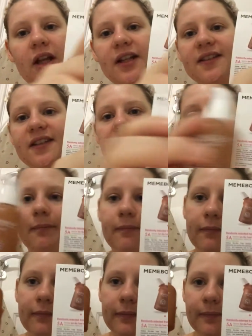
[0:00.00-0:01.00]
that's it.
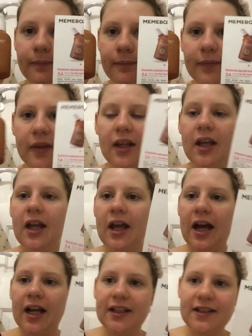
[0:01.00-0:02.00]

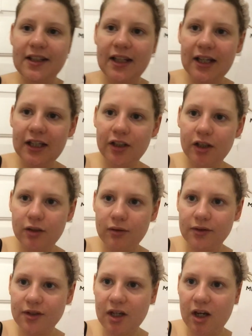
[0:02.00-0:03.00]
And it's nearly
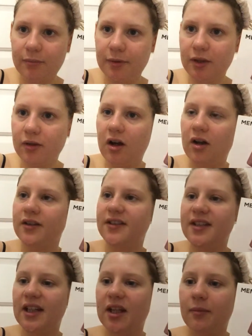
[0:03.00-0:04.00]
used up, you can't
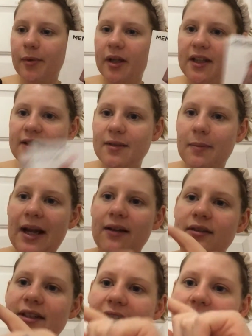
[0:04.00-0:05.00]
see it, but it's
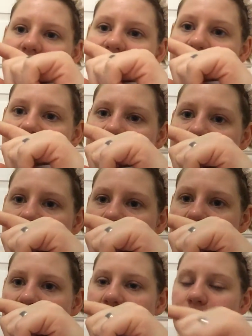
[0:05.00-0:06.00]
about down to there
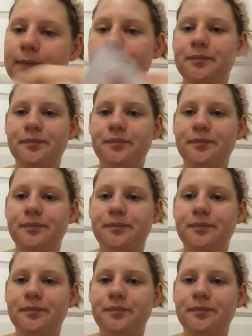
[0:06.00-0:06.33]
now.